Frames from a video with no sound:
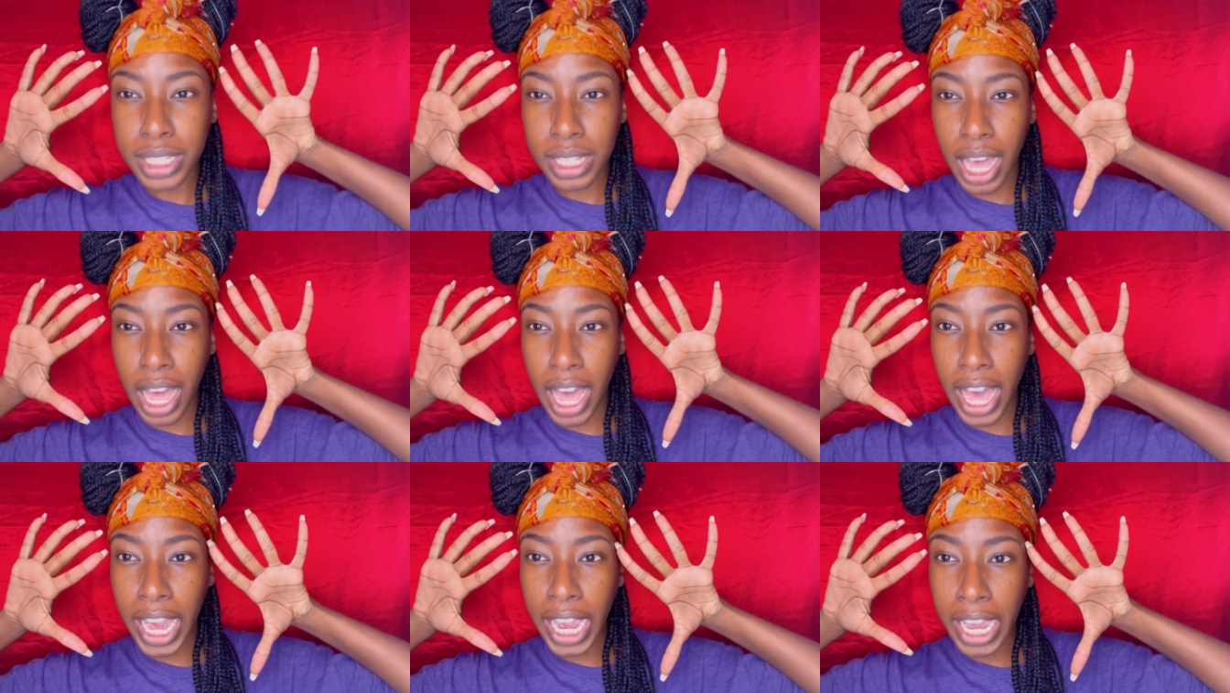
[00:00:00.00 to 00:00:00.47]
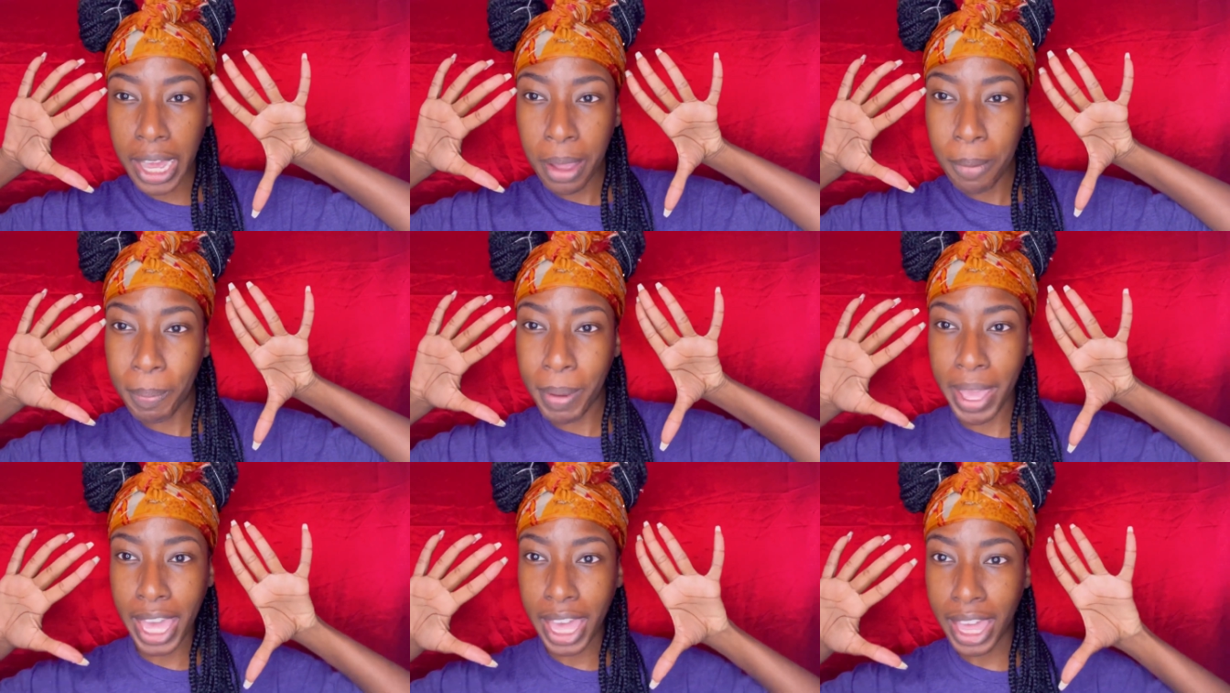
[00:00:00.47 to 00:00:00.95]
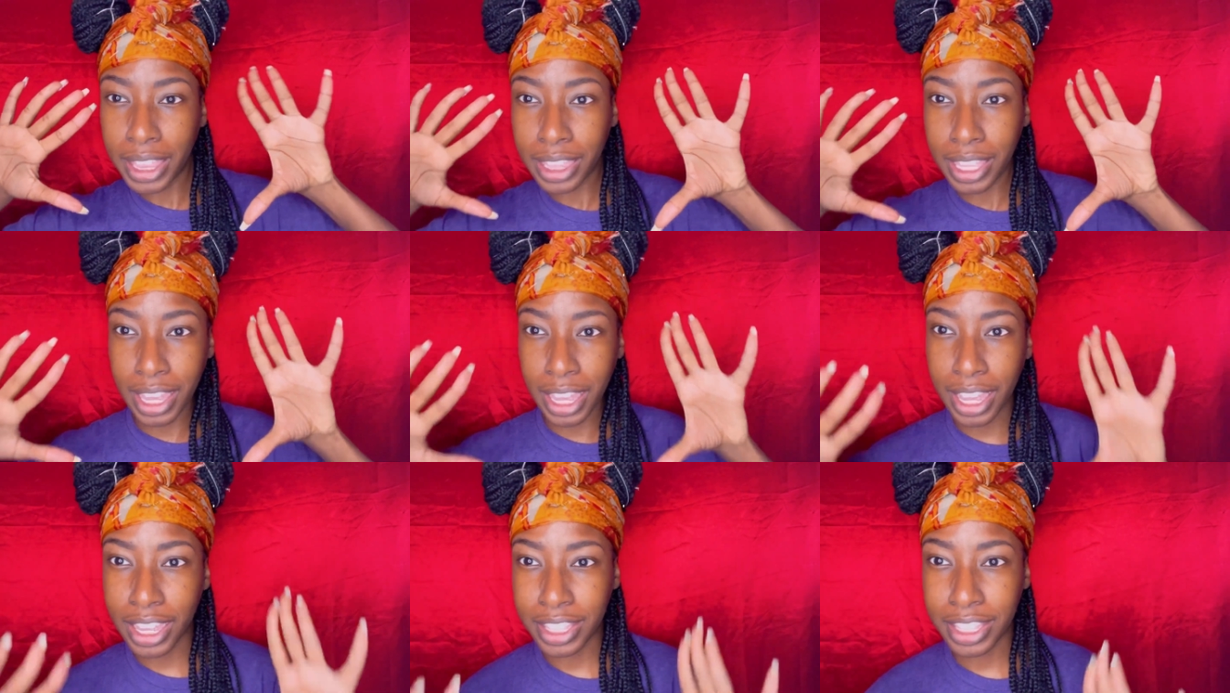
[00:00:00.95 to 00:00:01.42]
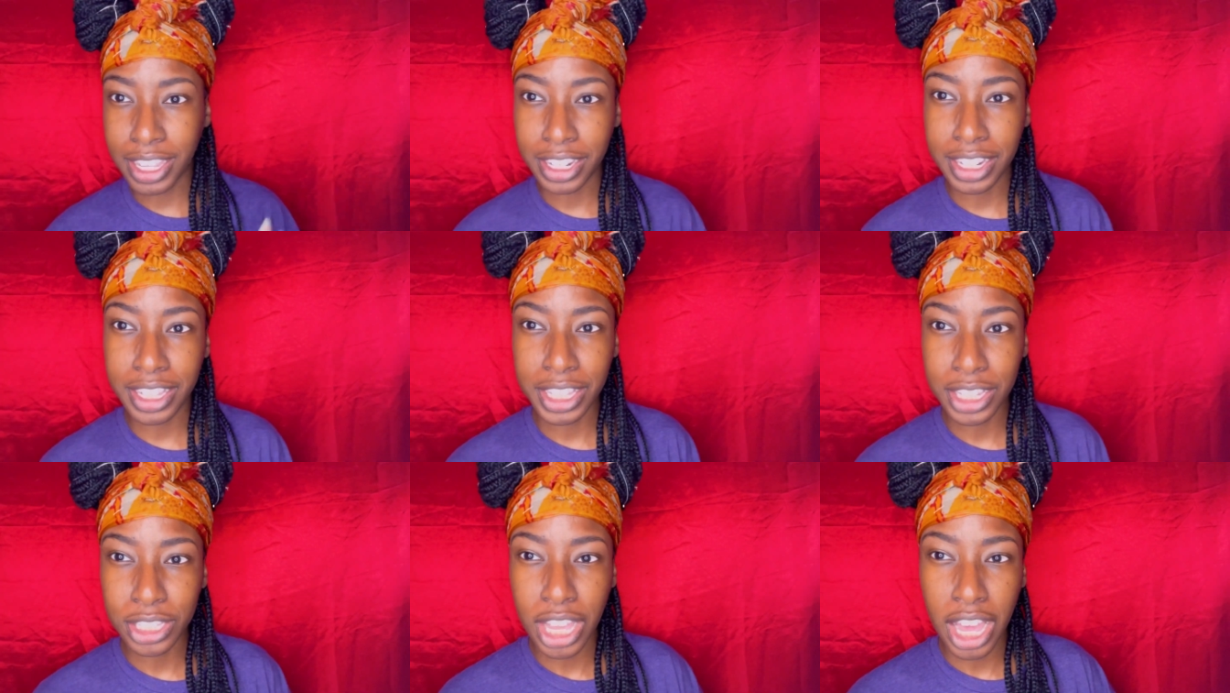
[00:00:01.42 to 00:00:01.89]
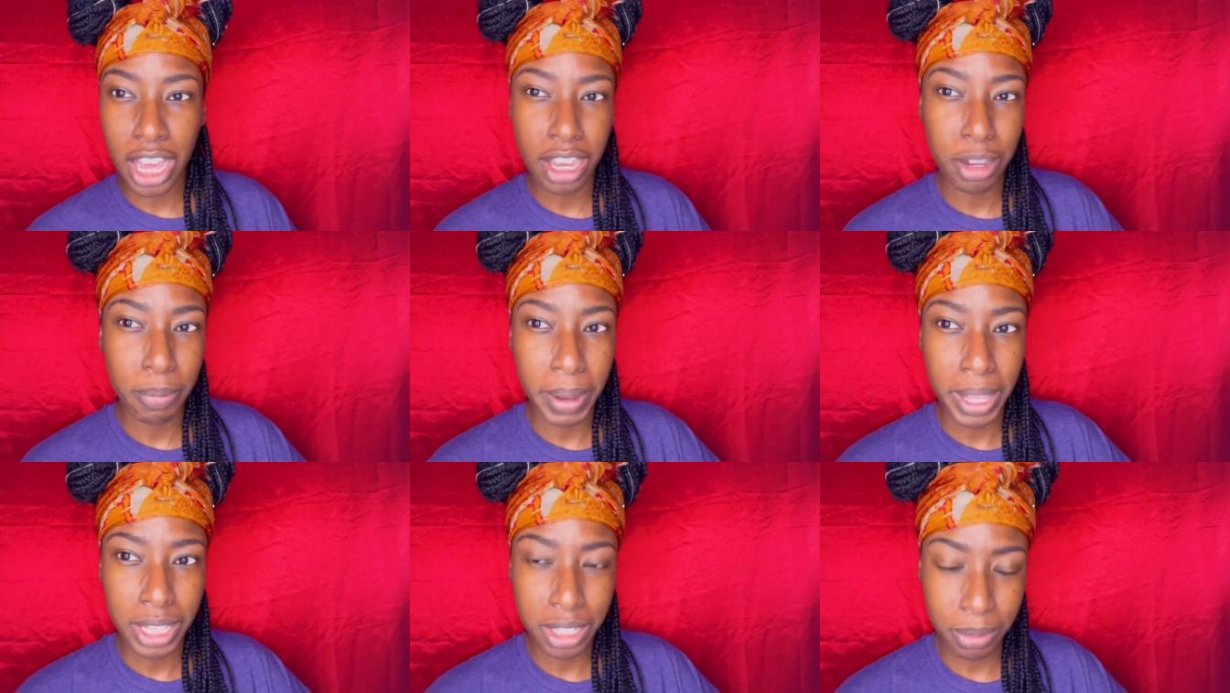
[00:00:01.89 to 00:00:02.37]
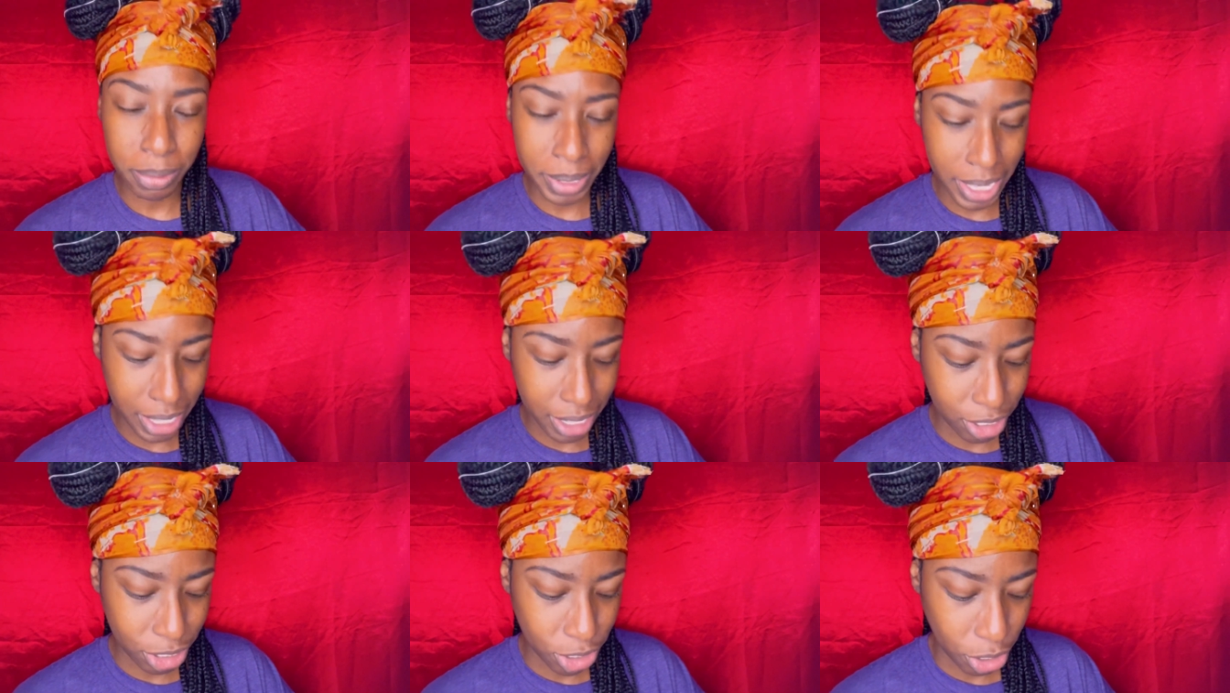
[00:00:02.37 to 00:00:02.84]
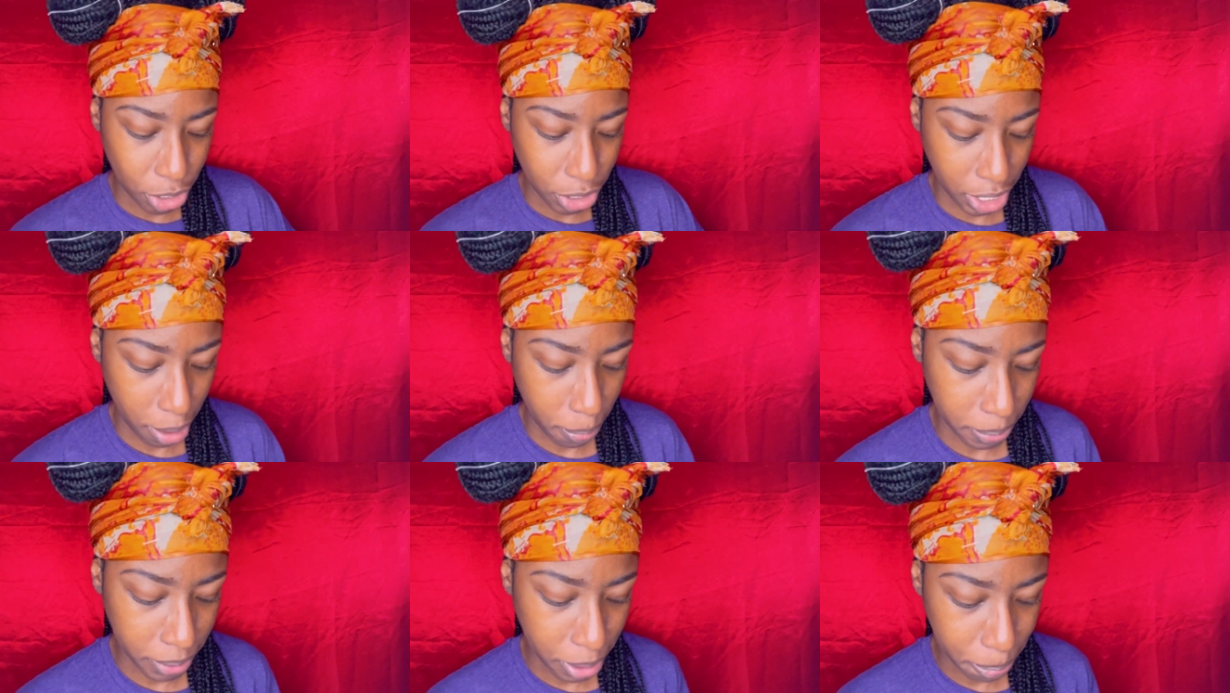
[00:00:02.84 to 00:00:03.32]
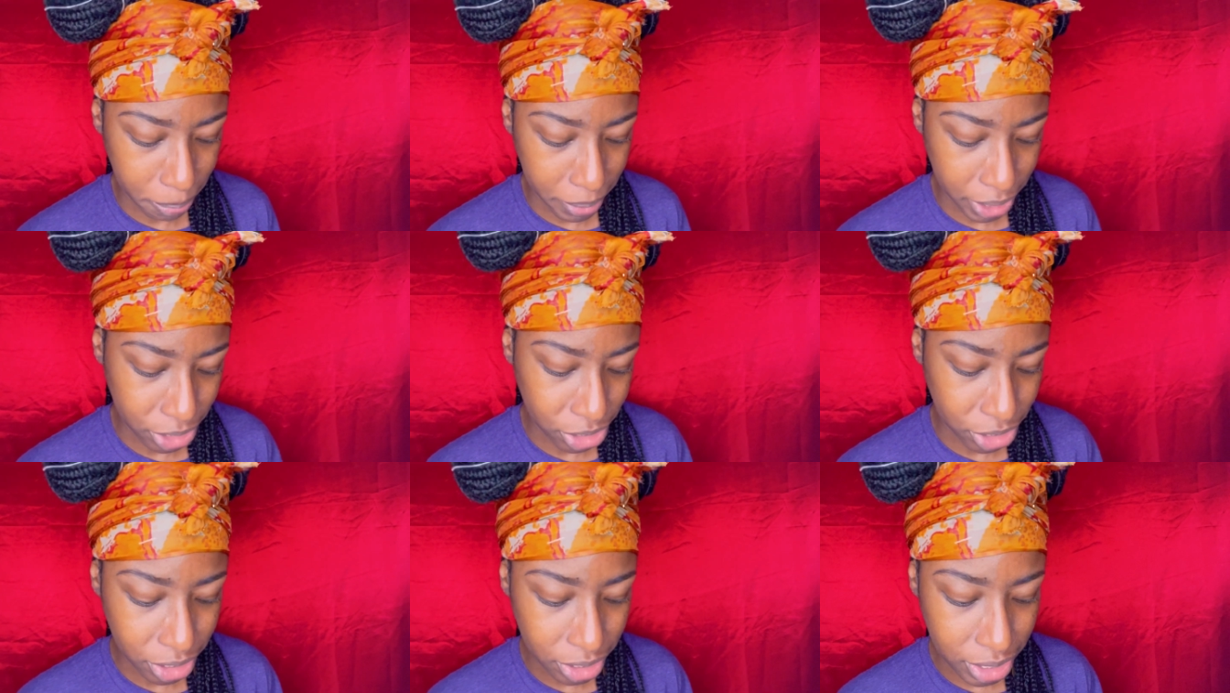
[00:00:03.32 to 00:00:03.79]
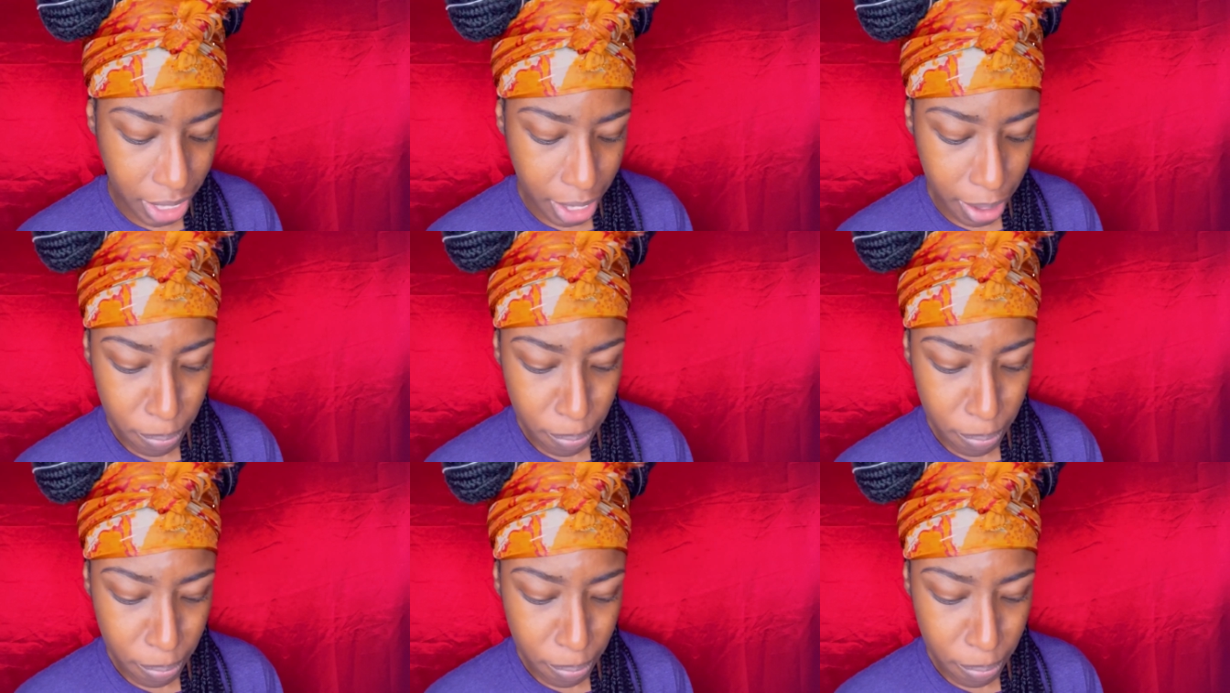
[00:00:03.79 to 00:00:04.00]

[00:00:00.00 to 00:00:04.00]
acapella wig. I'll show a couple of pictures.